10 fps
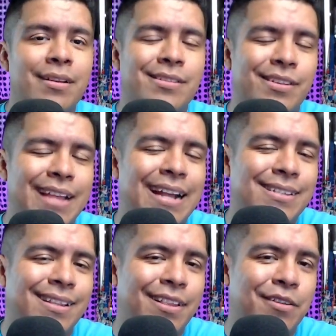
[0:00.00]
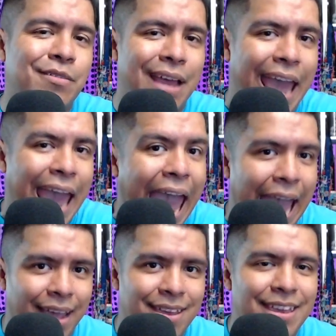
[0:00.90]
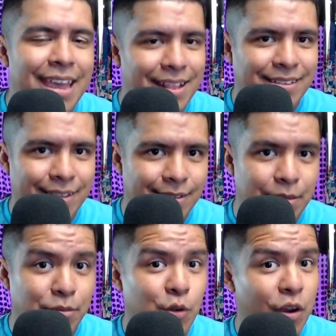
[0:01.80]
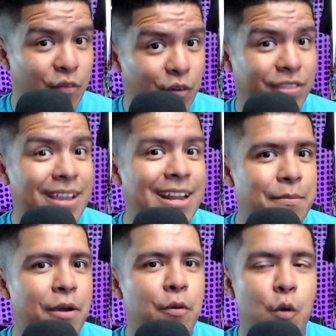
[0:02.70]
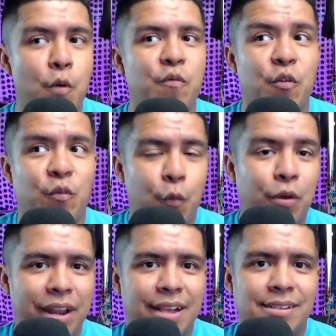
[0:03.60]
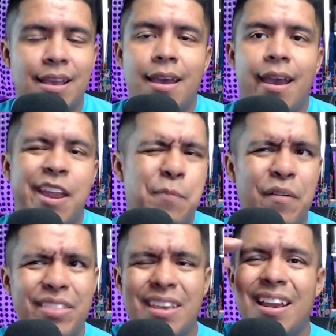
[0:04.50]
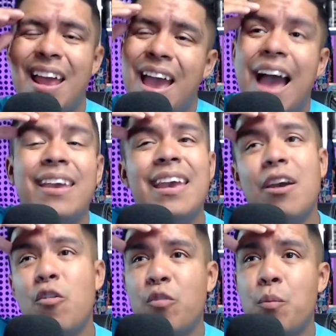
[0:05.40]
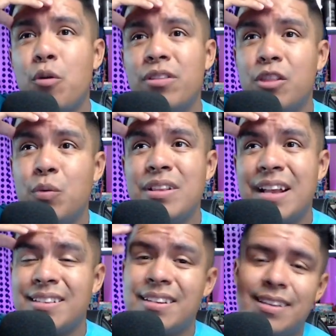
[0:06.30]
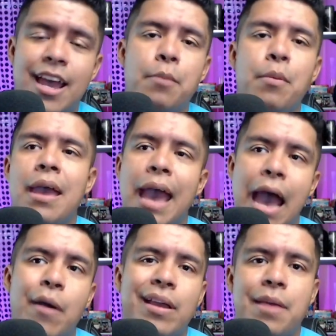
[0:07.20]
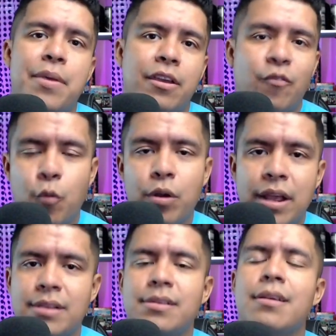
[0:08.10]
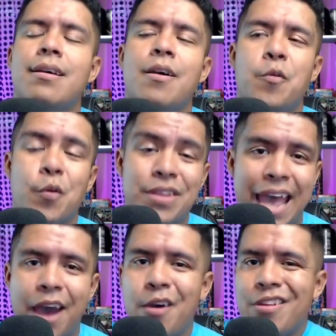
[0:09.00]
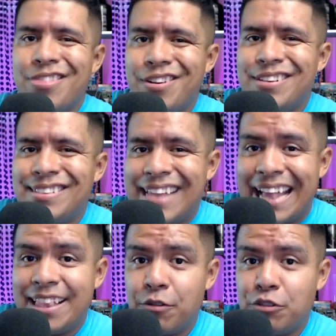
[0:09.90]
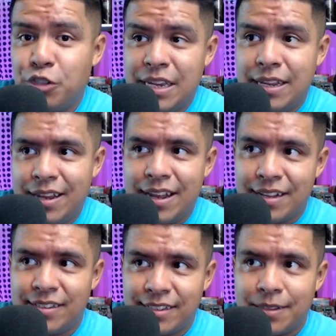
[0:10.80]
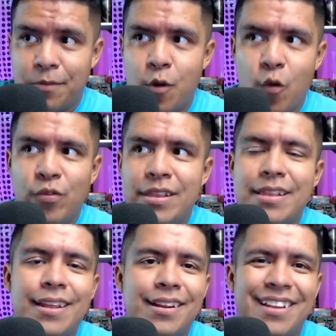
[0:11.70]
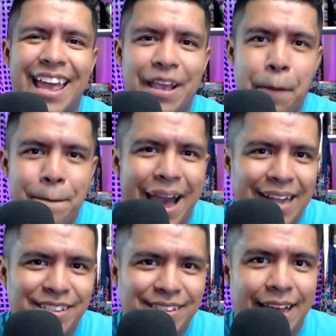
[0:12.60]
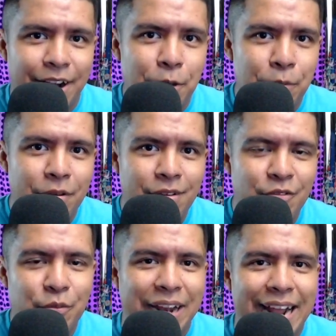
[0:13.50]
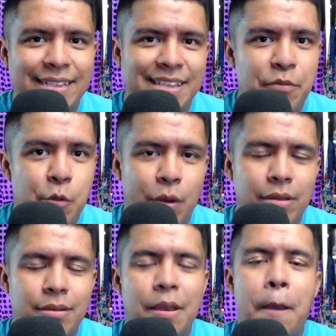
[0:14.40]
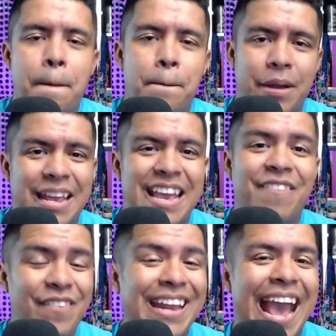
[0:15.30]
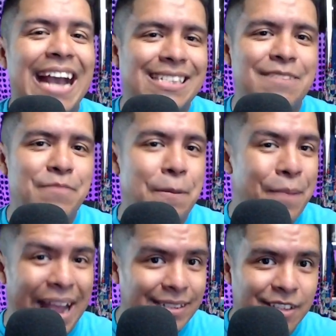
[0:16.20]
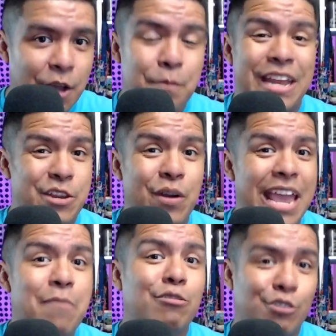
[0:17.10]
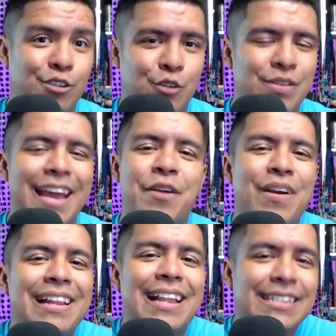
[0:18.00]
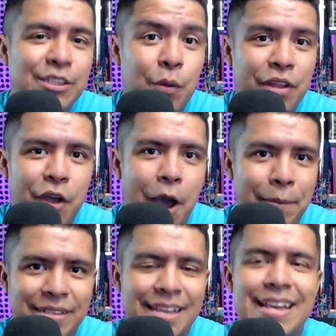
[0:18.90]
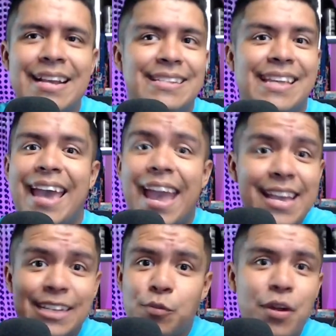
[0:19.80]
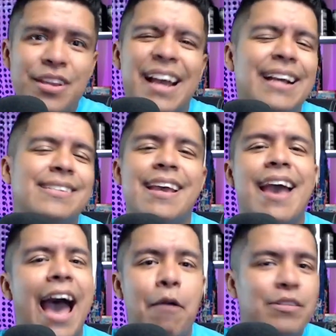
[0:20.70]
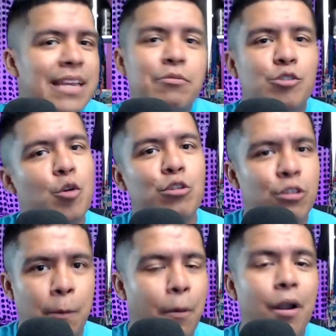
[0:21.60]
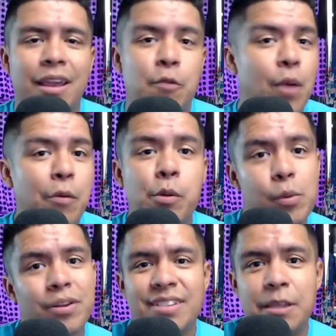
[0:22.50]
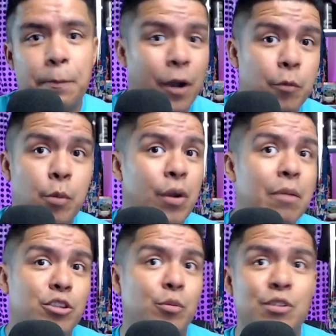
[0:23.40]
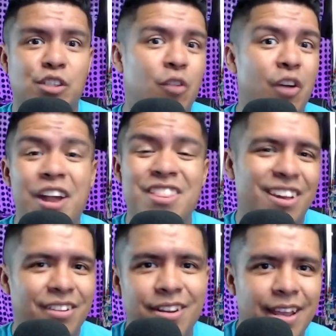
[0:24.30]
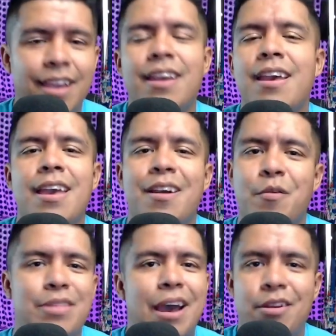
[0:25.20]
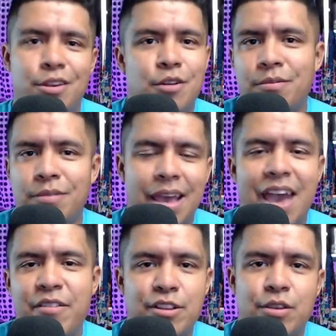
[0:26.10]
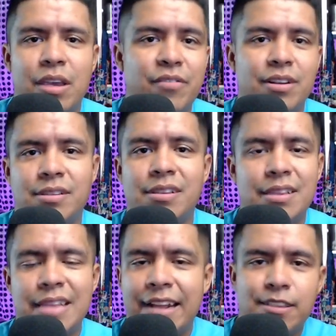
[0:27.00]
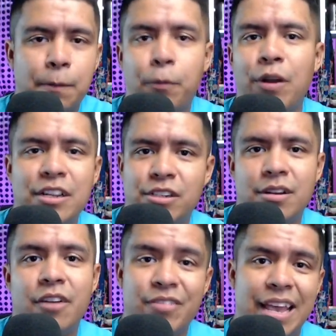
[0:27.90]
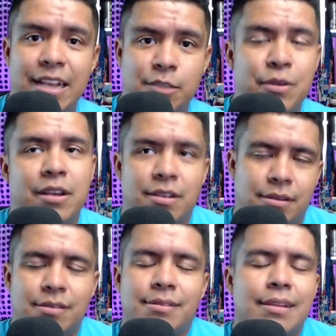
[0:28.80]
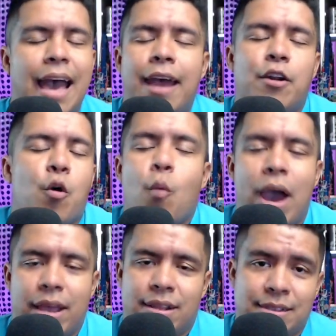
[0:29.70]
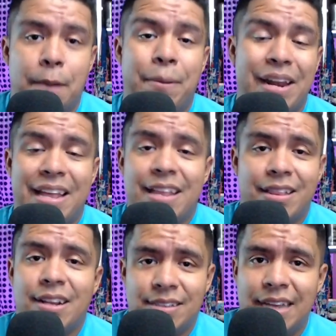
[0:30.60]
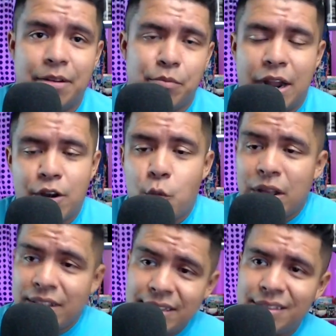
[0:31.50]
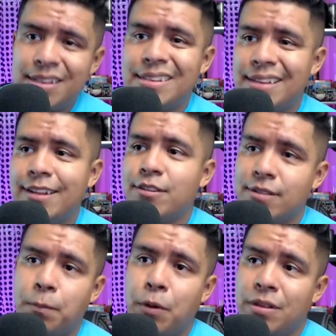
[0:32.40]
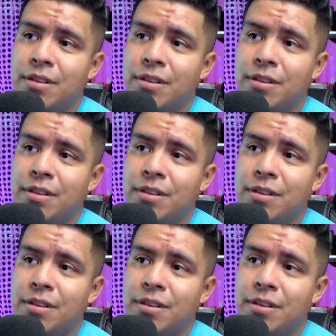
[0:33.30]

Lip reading: So that's the little hack in the system. So if you're thinking about going for 4 days, you're probably thinking, I can go for more than 3 days at a time. How can I make it 4 days? Well, now there is that little cheat in the system. Hopefully they didn't patch that up from the last time we went, But if it hasn't been patched up and you're able to do that, go ahead and let us know in the comments. Say, hey, guess what, you guys? I was able to go into the park, and while we were inside the park, we were able to reserve another day without, having to give us that separation of days, because I don't know why it does that, but it does that. I don't know why Disney decided to separate